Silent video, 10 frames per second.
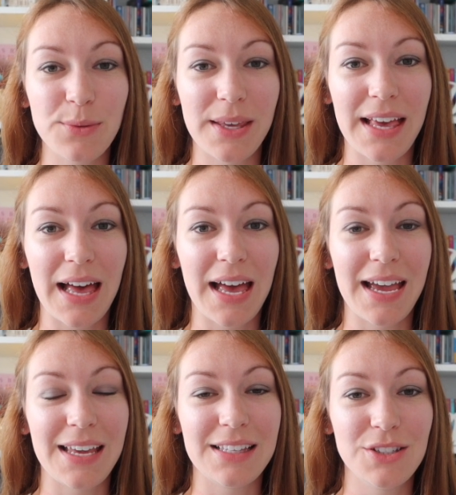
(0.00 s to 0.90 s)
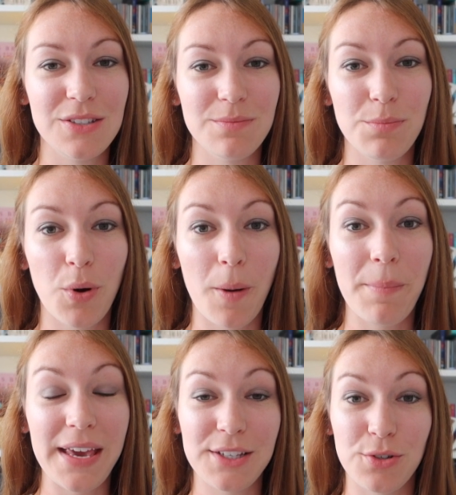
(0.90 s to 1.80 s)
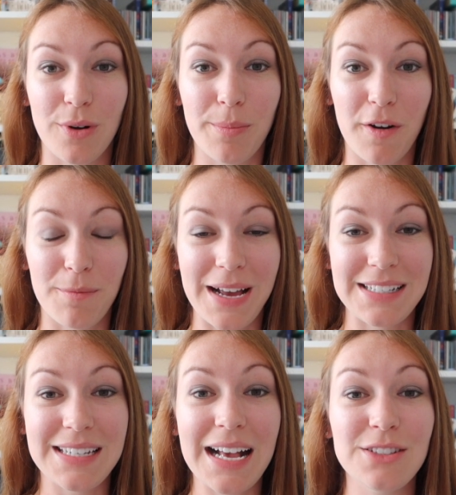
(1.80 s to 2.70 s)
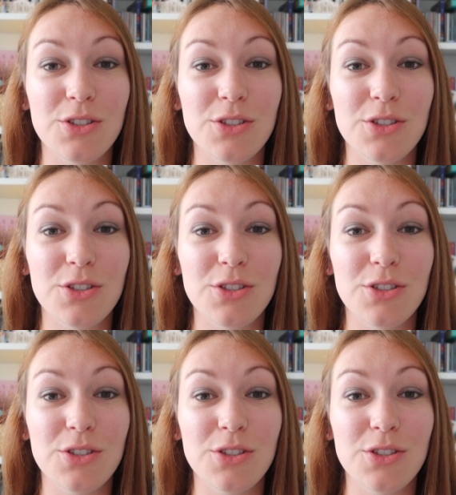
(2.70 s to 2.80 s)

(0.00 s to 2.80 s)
week I put a picture up of my dad's